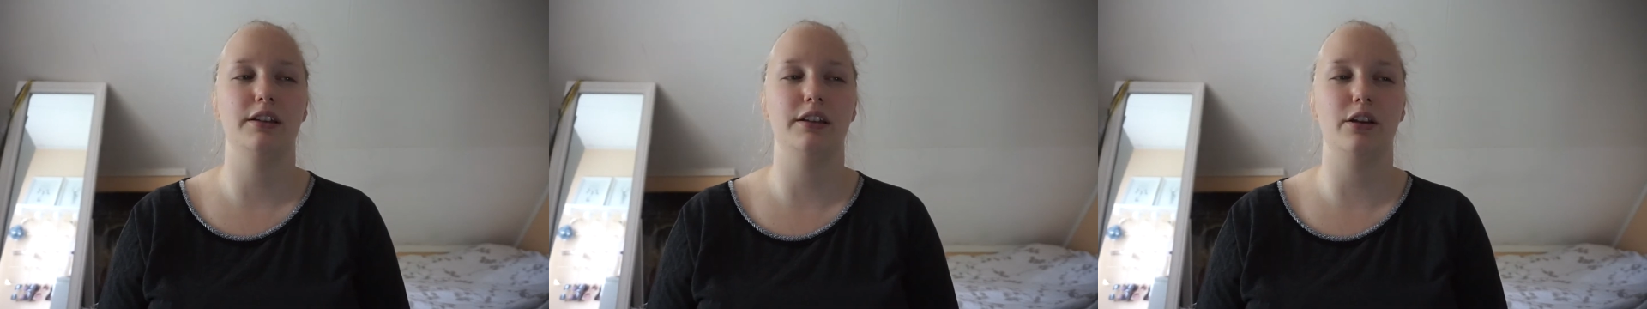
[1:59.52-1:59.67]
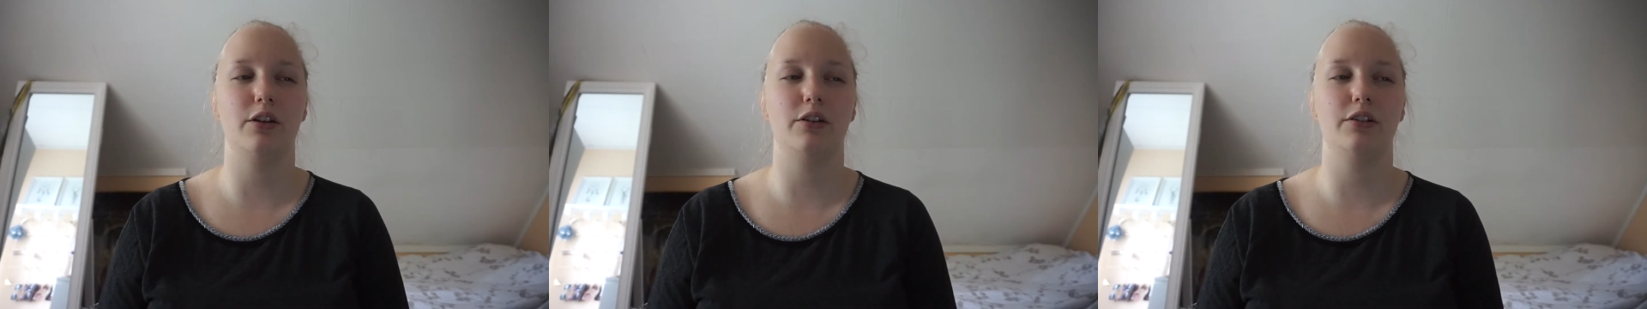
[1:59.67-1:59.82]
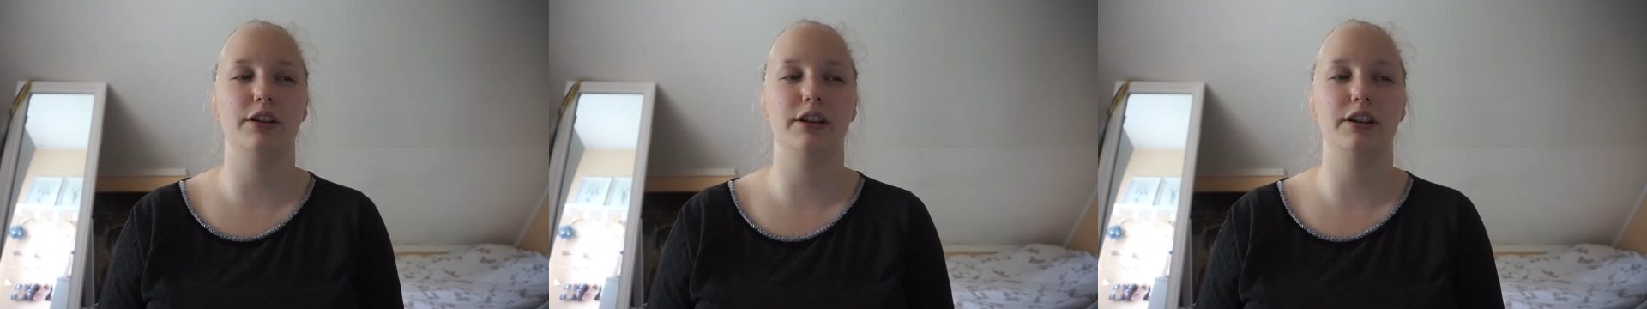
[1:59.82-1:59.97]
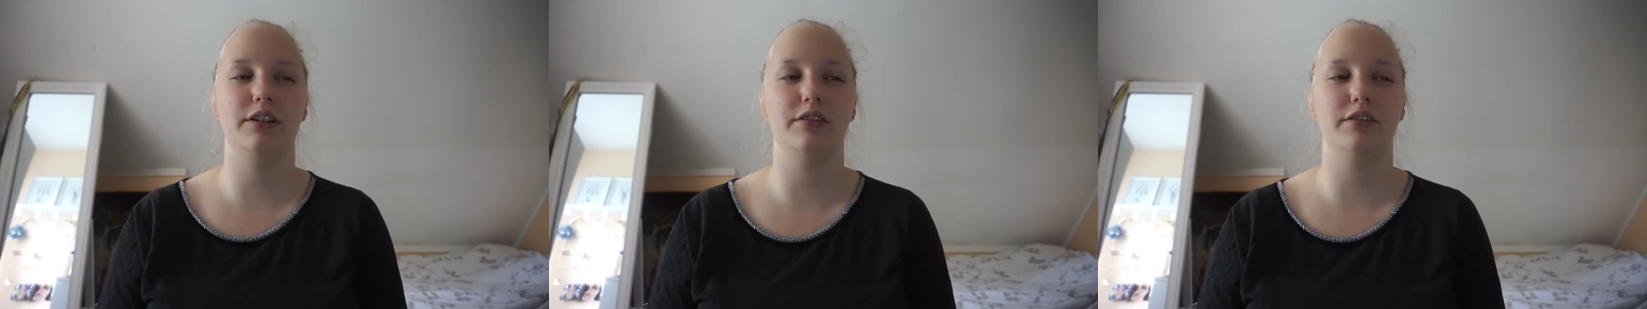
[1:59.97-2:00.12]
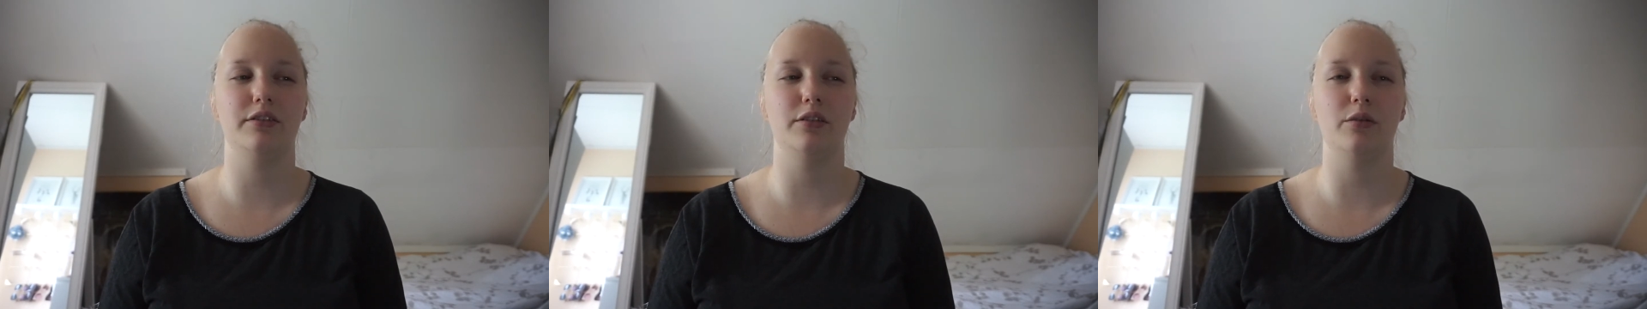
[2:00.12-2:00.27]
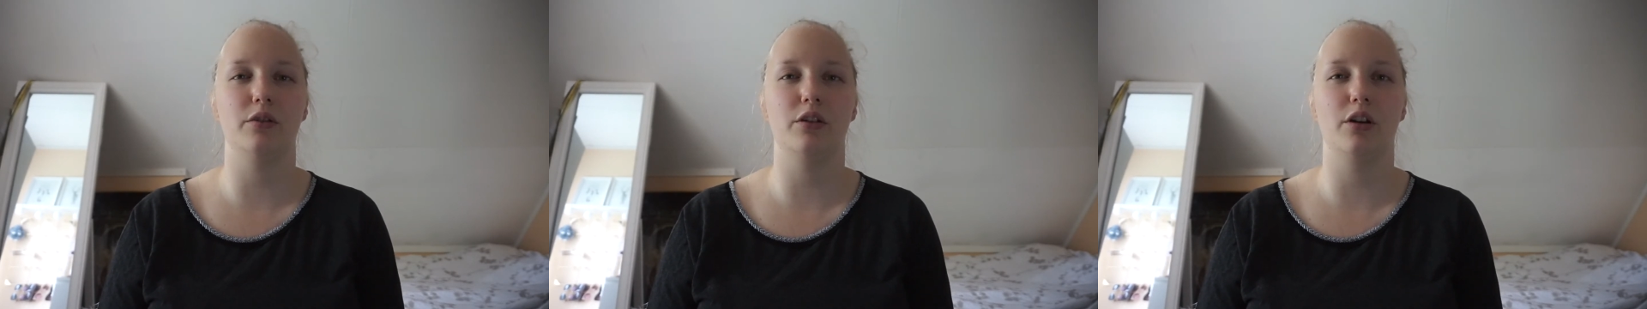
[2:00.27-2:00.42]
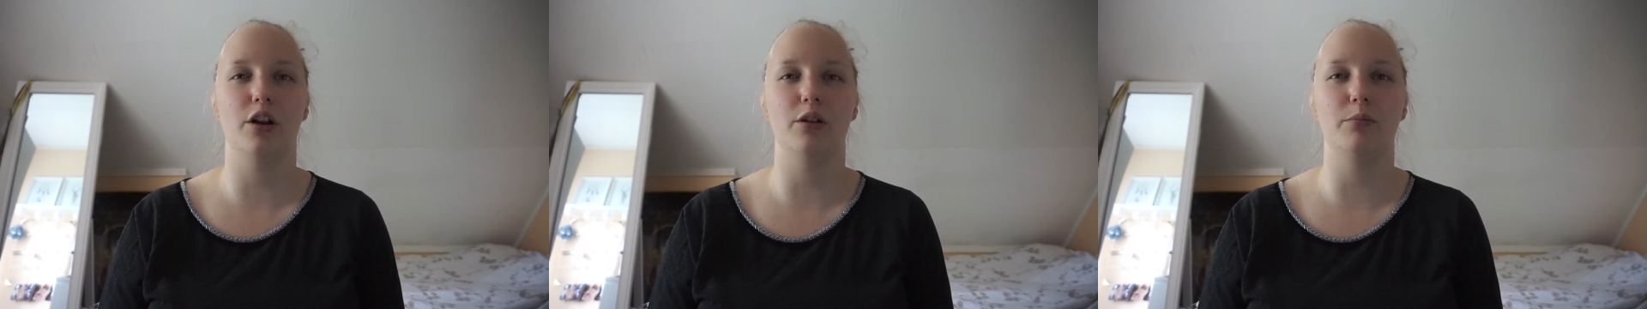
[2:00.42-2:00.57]
there are these
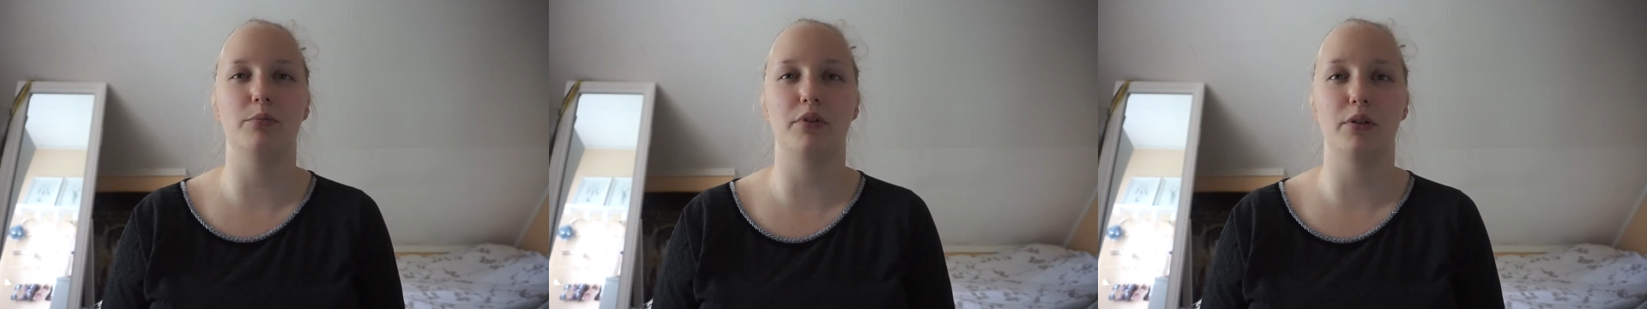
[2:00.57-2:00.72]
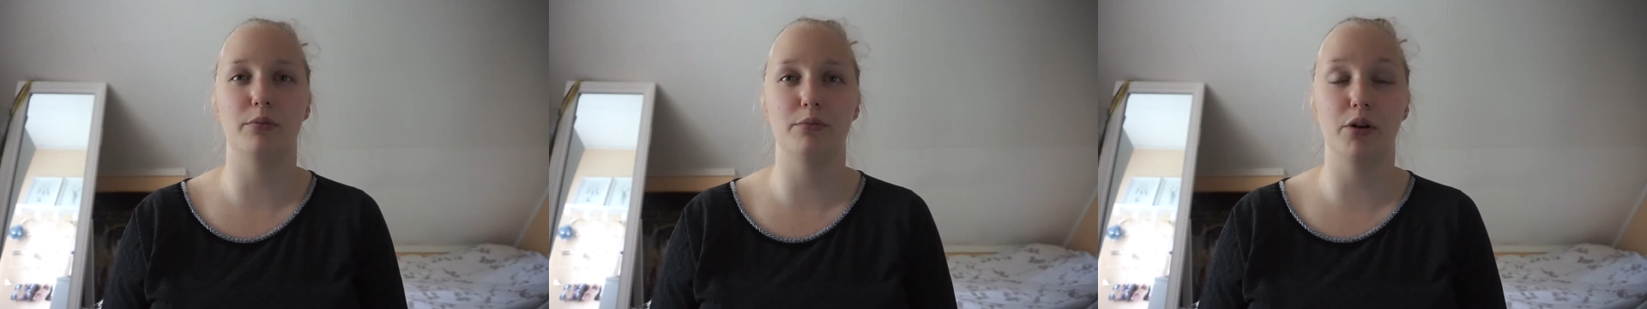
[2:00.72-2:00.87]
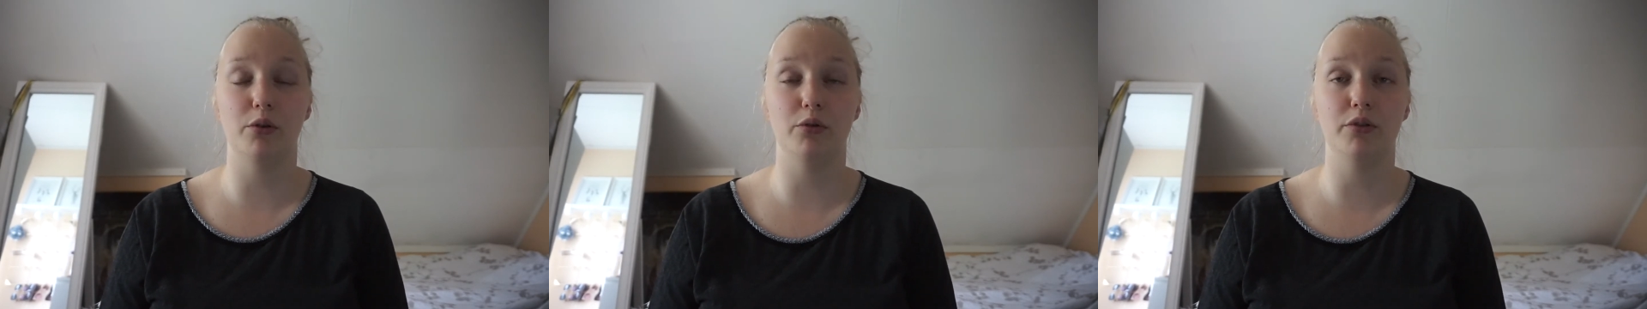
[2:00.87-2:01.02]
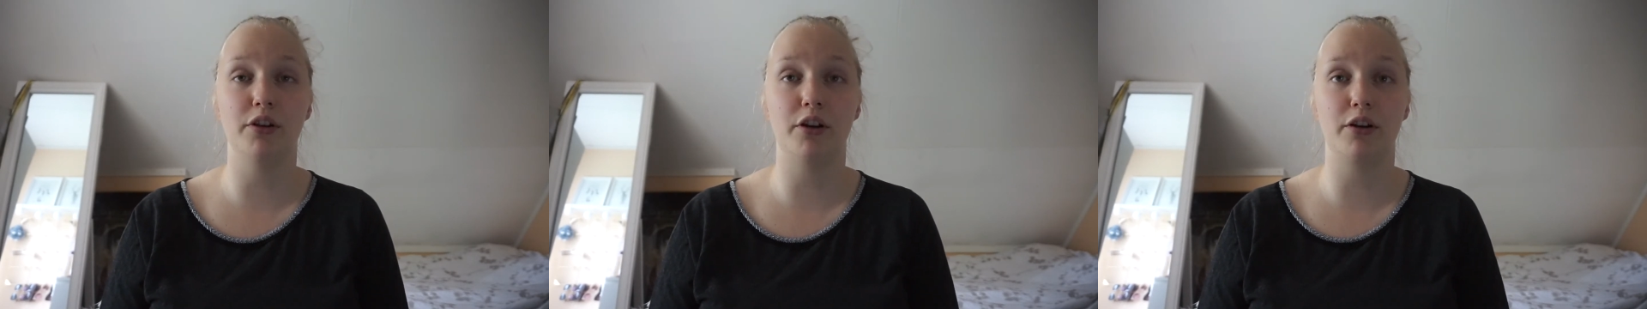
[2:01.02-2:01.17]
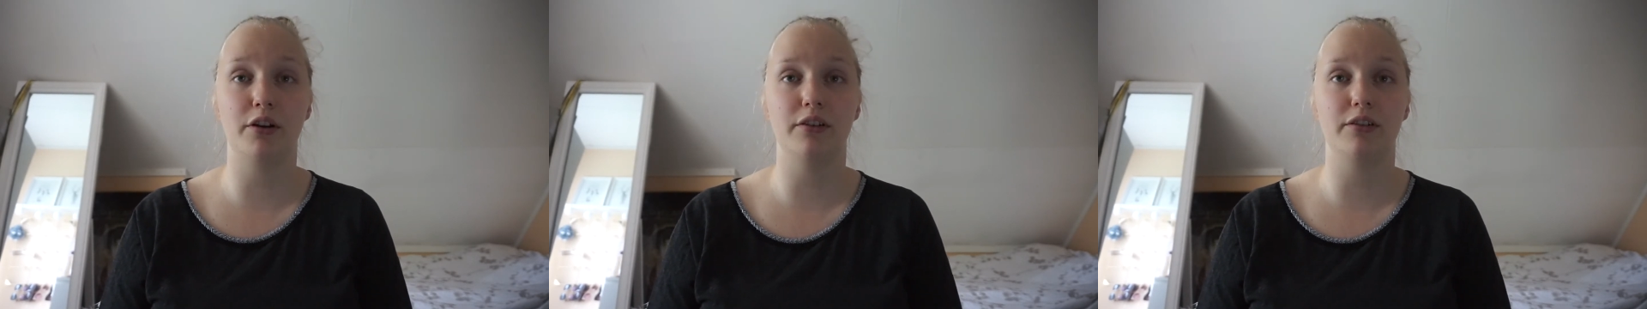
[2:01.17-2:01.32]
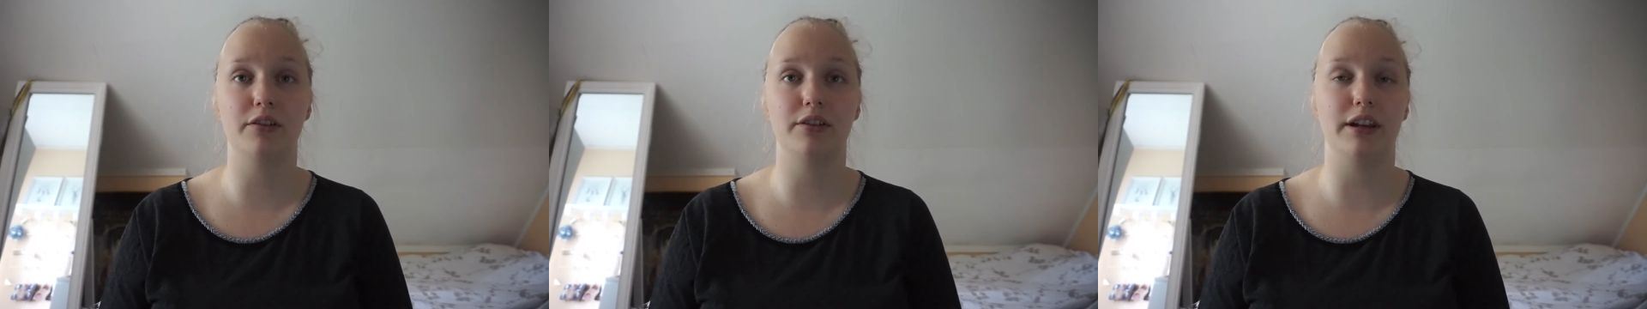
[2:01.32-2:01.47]
so-called promoters.